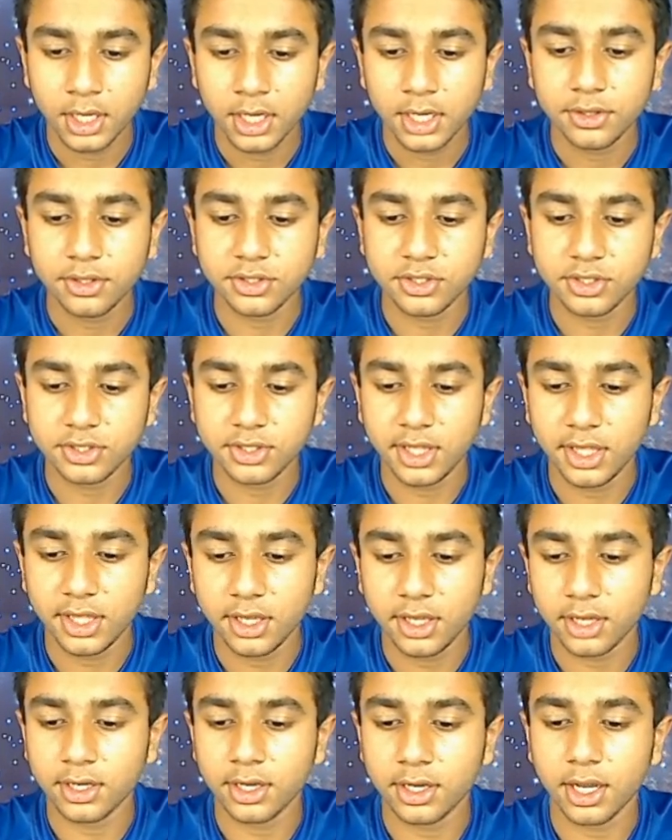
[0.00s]
This is the
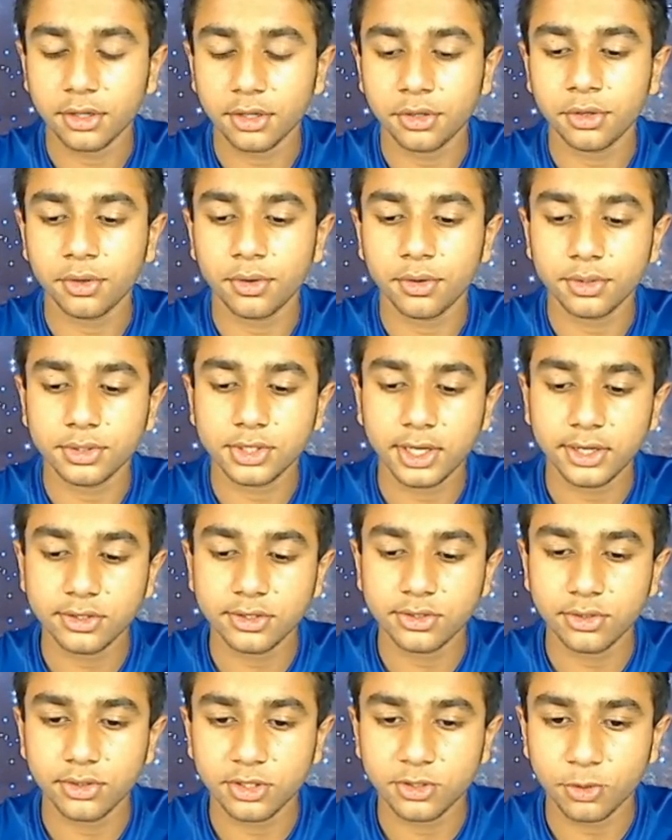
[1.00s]
non-congruent side,
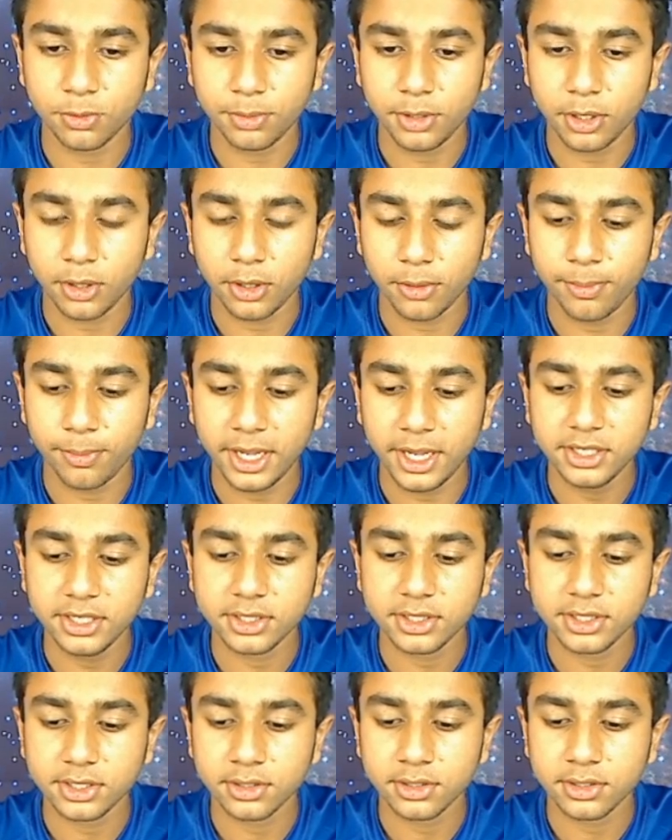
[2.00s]
so this will be our base,